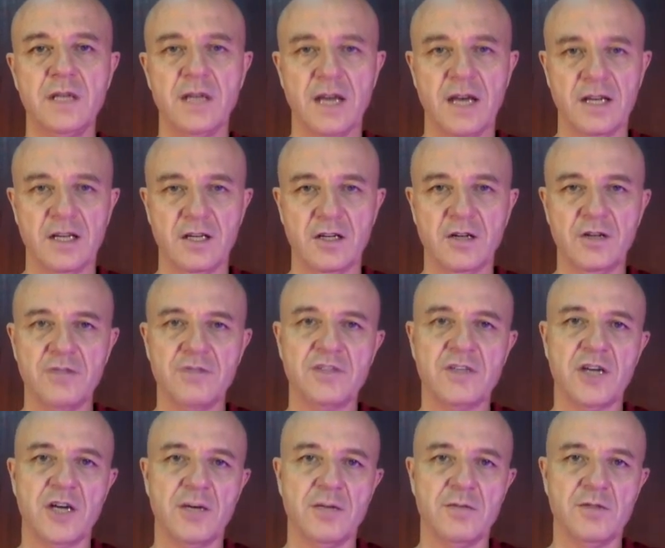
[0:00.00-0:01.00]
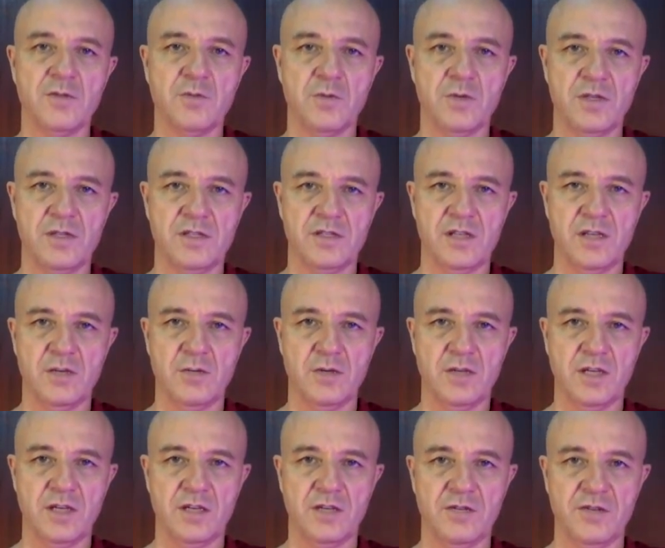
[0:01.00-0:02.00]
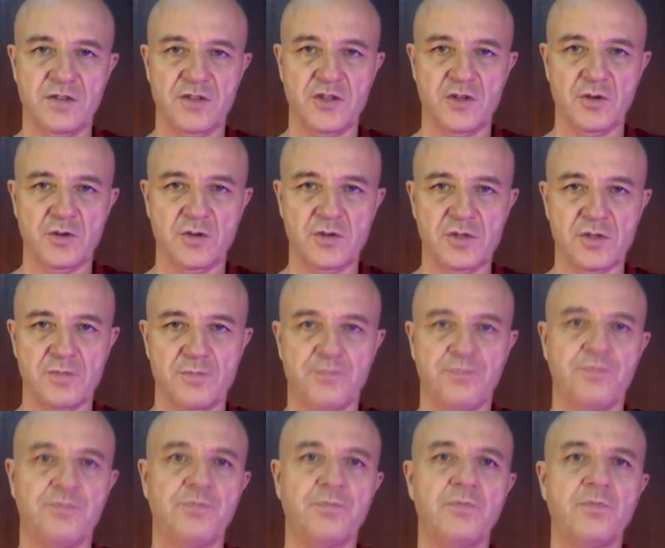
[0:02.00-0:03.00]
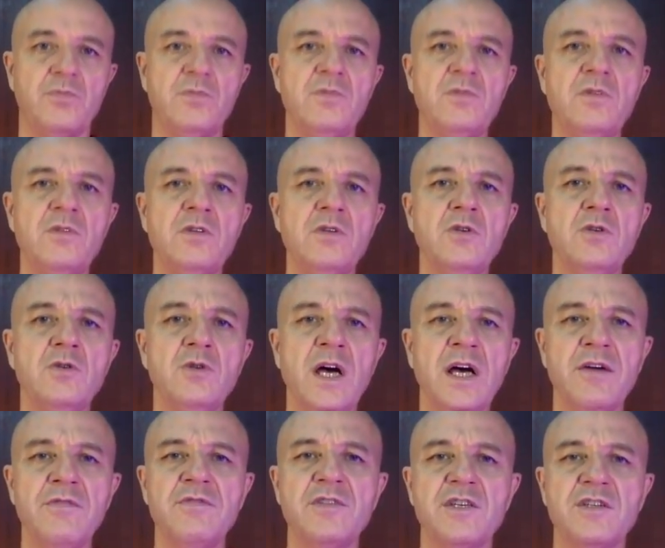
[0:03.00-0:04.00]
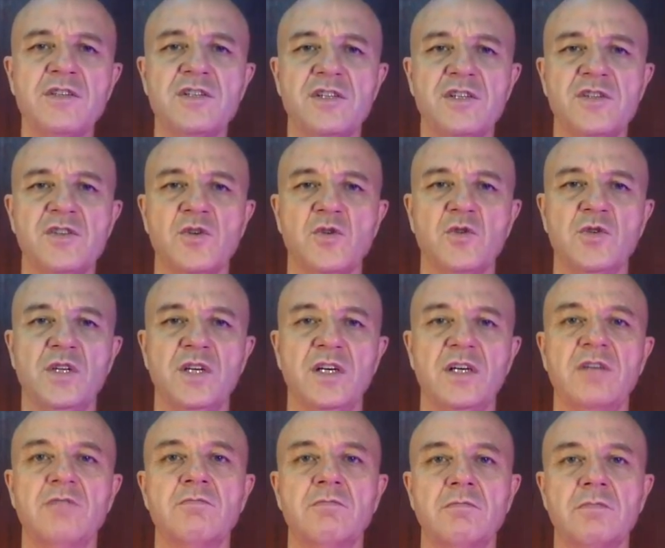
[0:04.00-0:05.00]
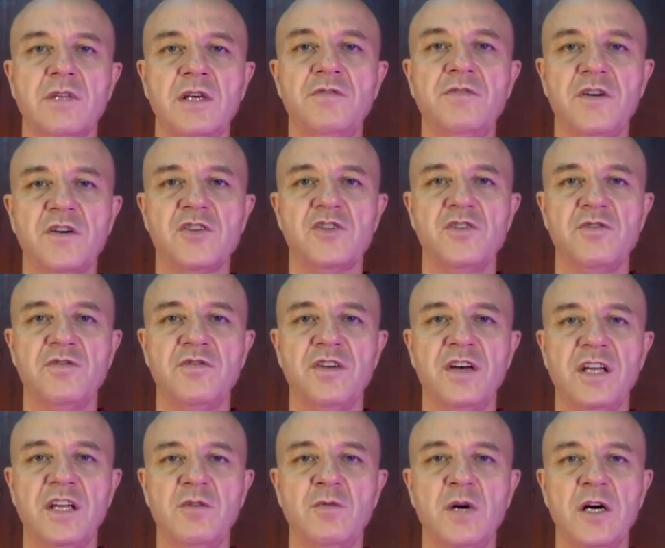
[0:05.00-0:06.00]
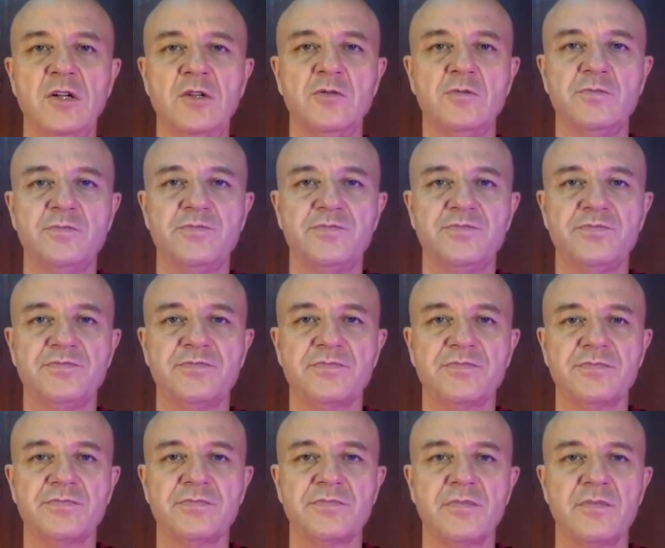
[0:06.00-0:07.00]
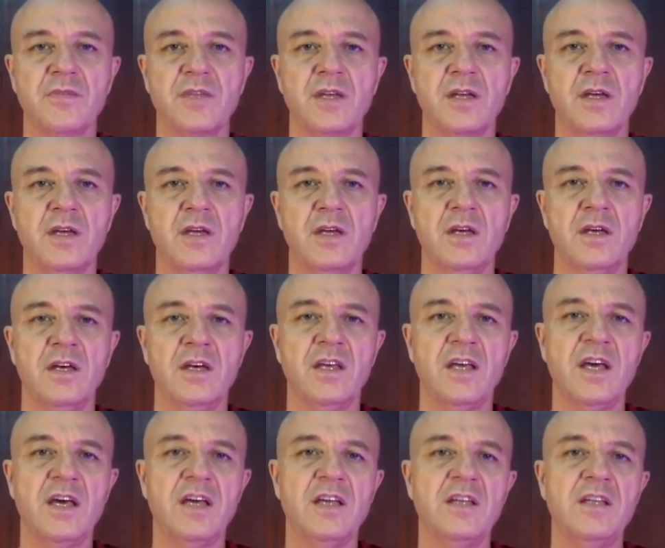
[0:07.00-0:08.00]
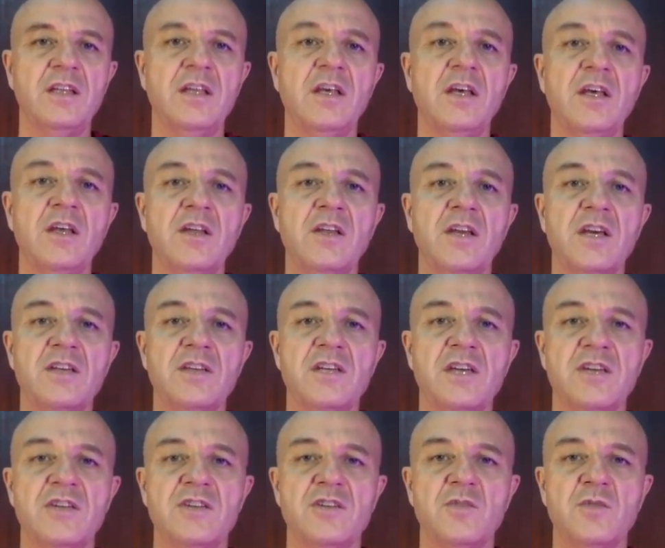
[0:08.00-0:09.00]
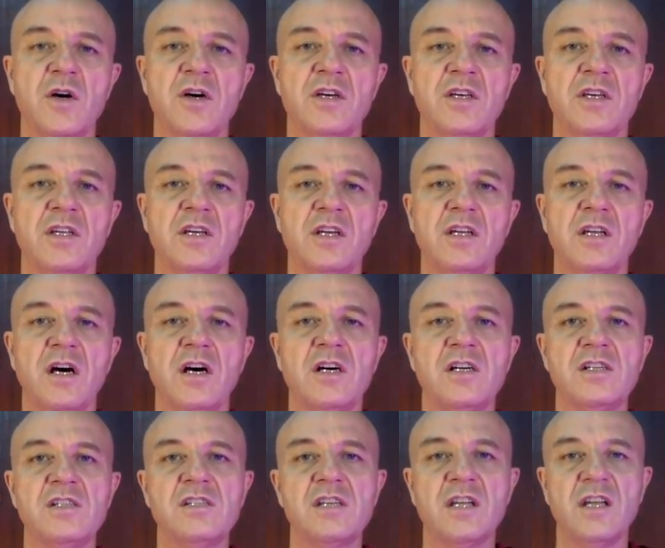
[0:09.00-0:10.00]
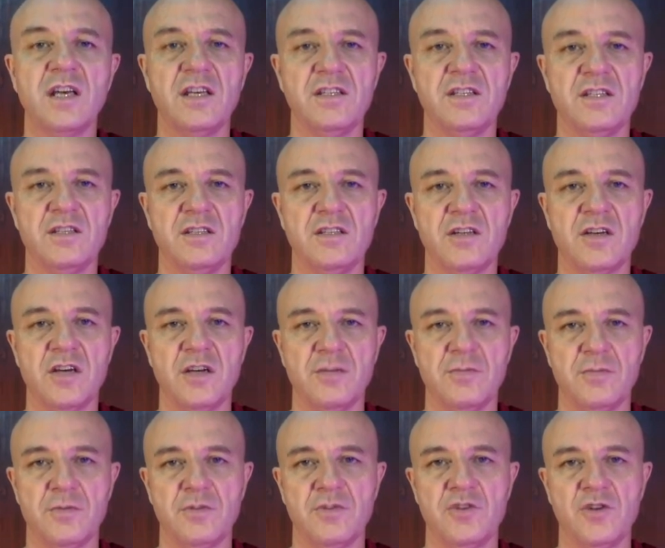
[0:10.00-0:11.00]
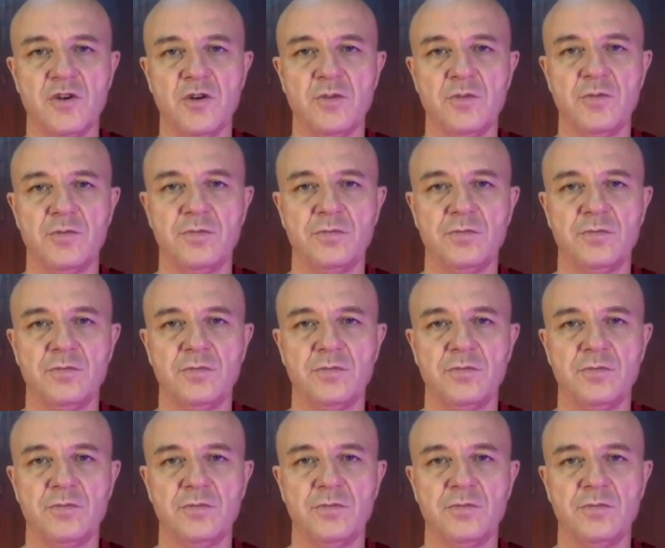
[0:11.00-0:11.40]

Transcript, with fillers: And a lot of times we see with individuals who have this disorder they function fairly well. Again, they tend to work in an isolated type job.